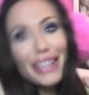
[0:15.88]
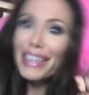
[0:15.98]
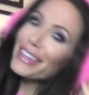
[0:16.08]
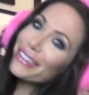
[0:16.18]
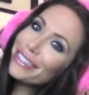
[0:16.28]

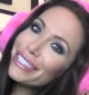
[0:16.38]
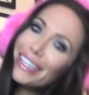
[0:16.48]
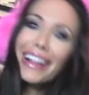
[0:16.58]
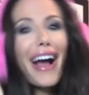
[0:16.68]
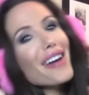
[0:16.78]
You
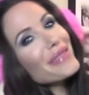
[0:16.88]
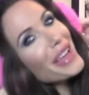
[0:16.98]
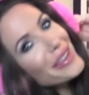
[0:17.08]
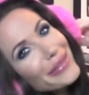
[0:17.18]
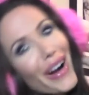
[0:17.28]
should come
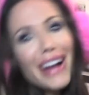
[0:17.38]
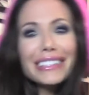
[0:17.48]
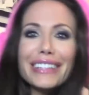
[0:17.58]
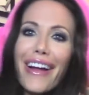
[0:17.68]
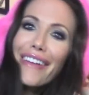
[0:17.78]
and
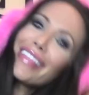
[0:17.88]
watch our